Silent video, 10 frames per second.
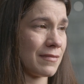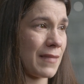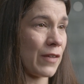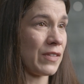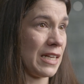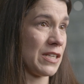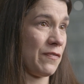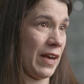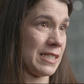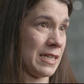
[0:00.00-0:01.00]
how things
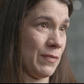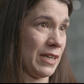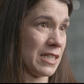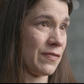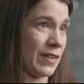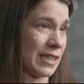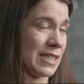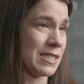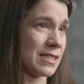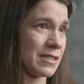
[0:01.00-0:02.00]
affect him and his
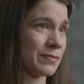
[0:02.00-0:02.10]
feelings.